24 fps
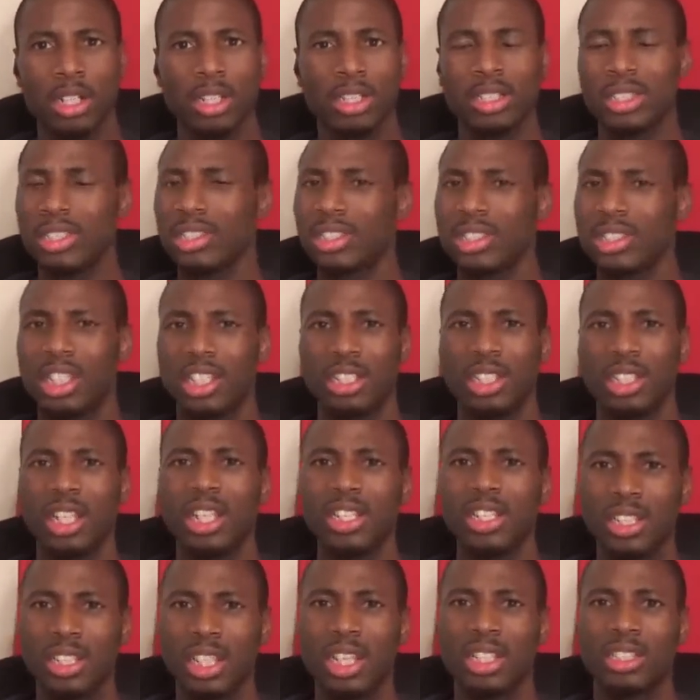She said he
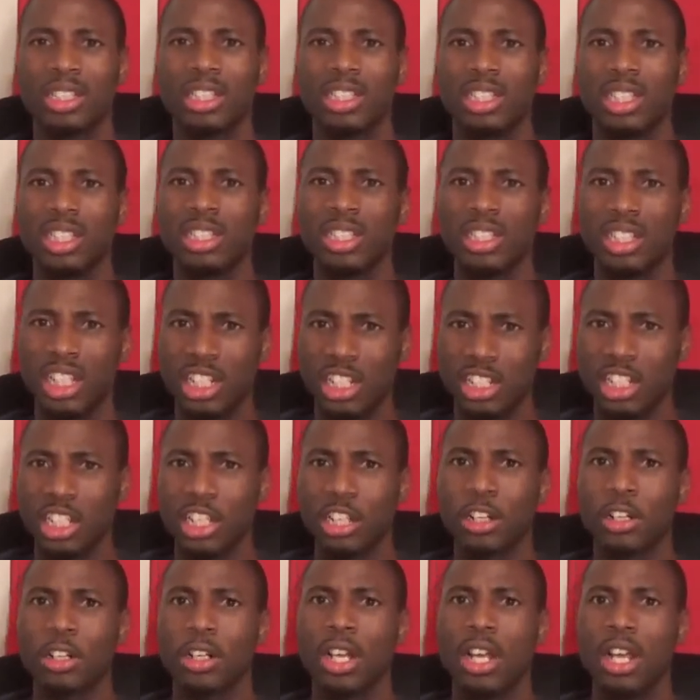says that she's an
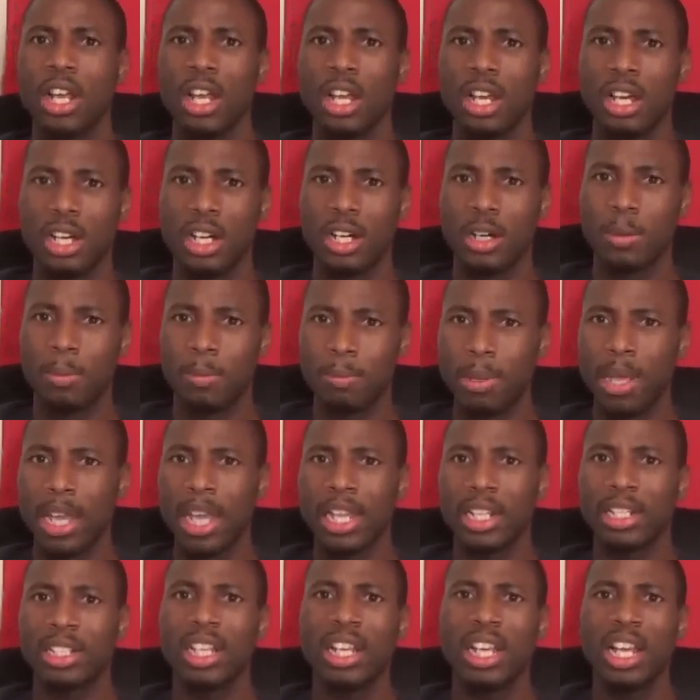endeared uh,
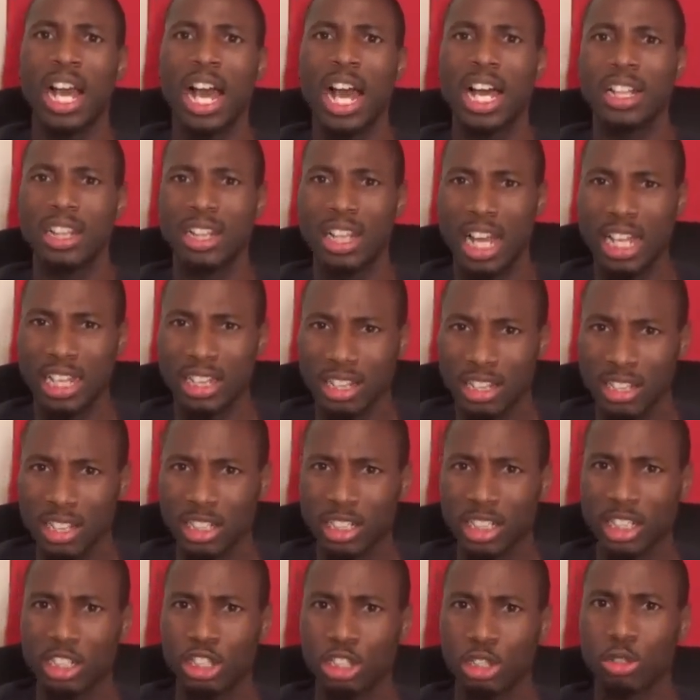pet. I, I
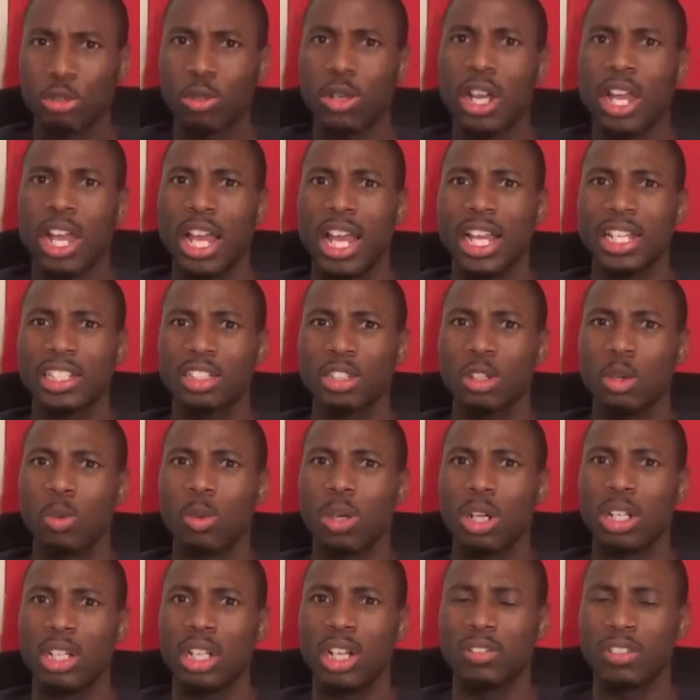look at you as
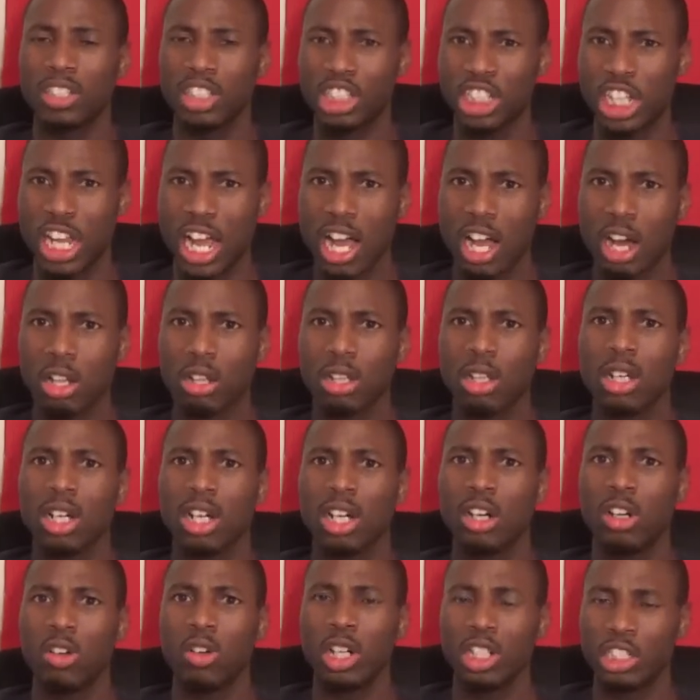someone of a child
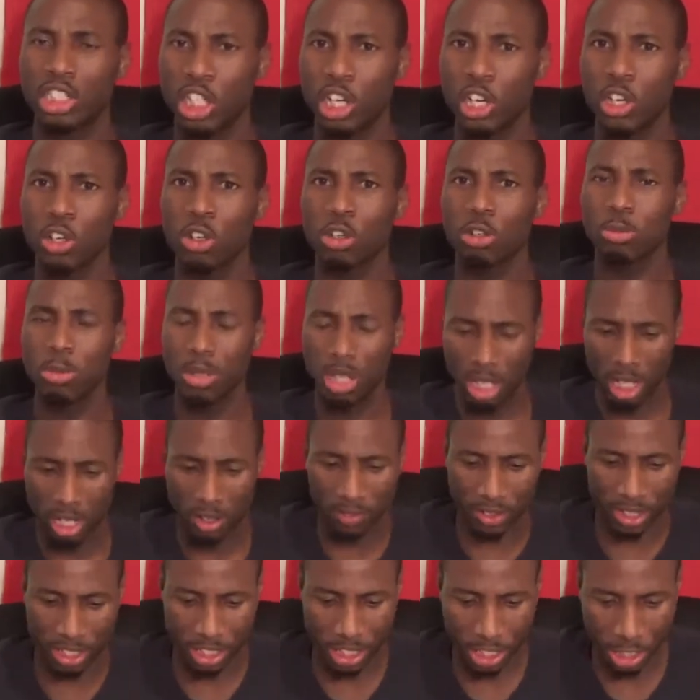or a term of
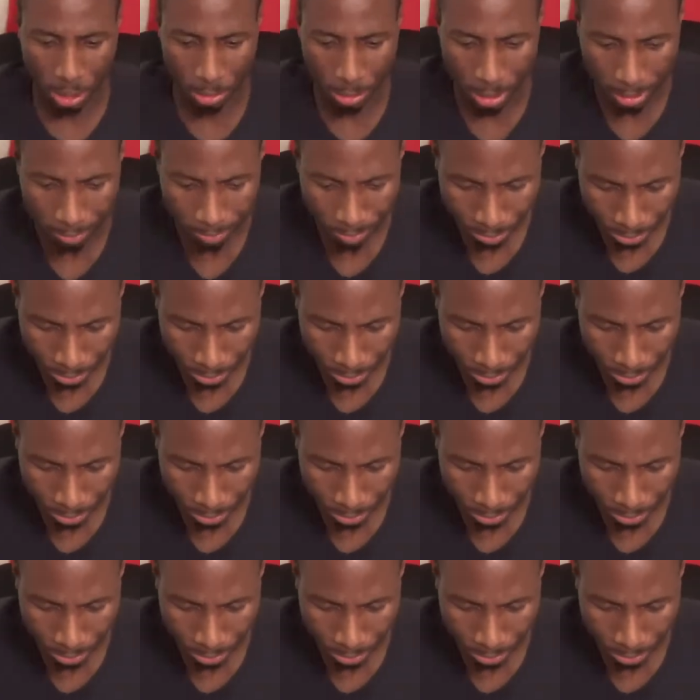endearment.